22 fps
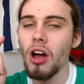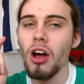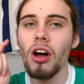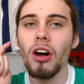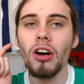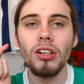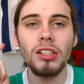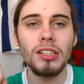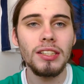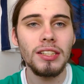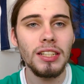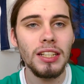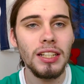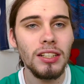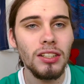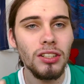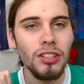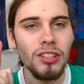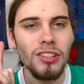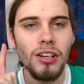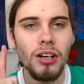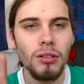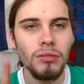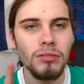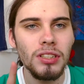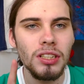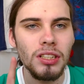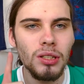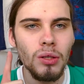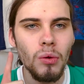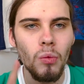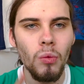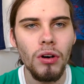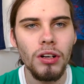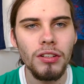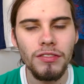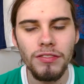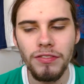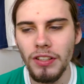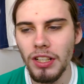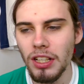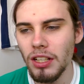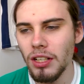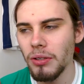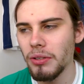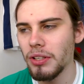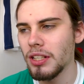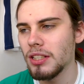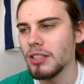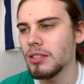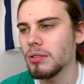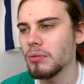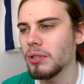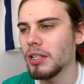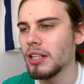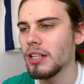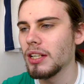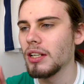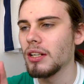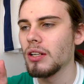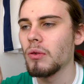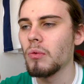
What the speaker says: I did notice one thing going into it